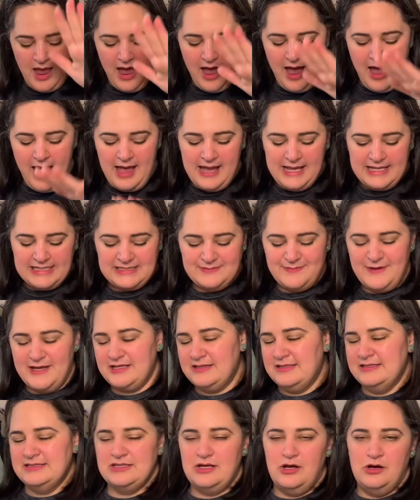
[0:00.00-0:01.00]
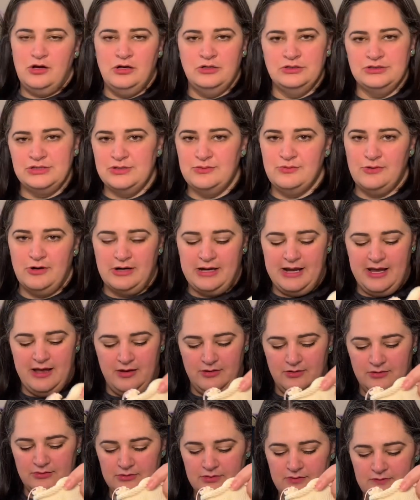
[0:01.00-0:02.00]
I expect this all to work
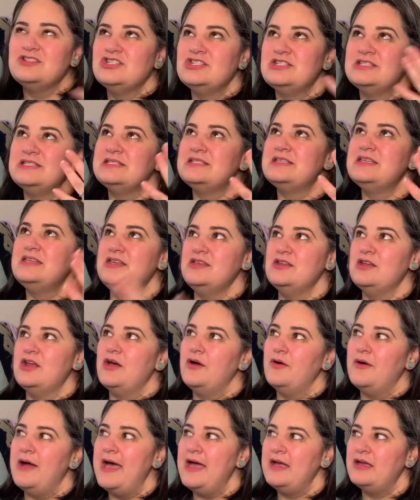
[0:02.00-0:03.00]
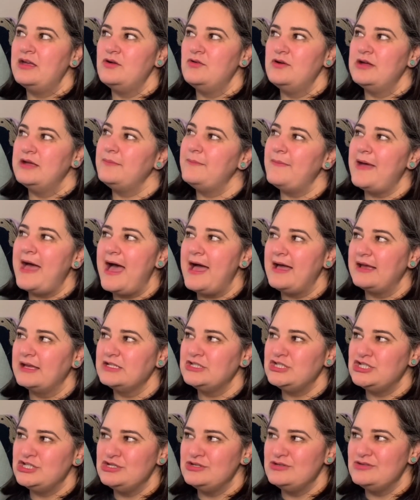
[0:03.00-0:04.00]
out. Just, you know, echoing back
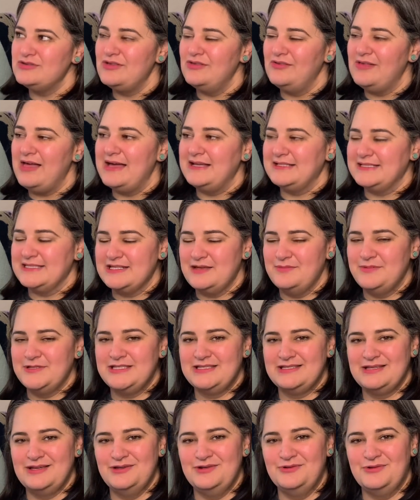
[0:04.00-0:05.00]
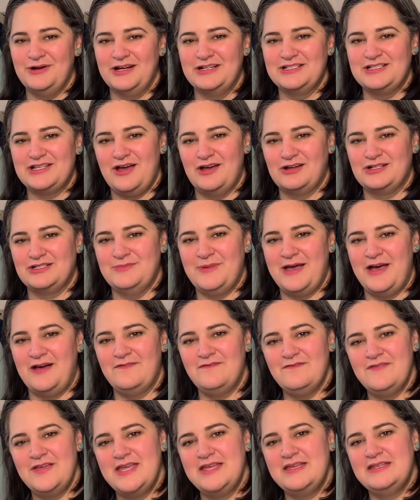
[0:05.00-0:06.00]
to the last episode where I talked about
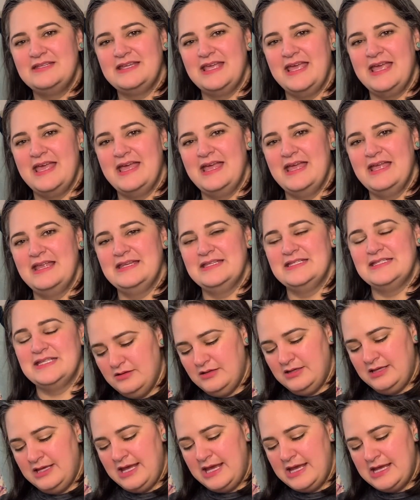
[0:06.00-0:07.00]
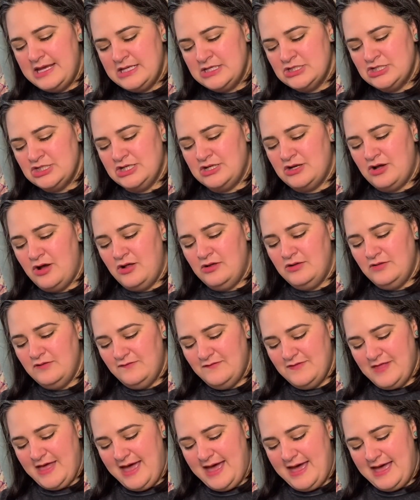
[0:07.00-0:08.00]
fit and gauge and all of
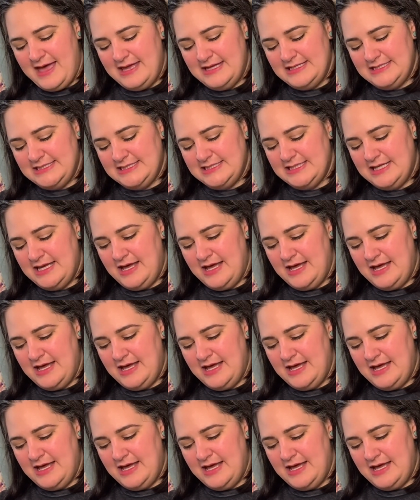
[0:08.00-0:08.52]
that,